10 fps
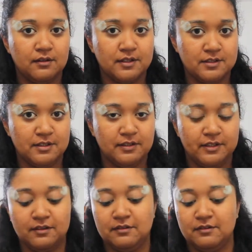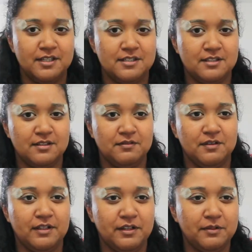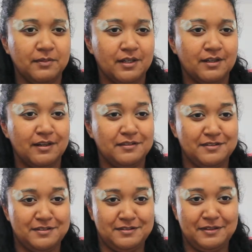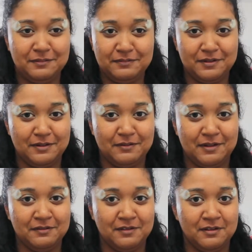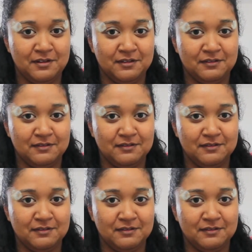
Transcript: concealer. Let it sit there for like a good minute. I don't know how long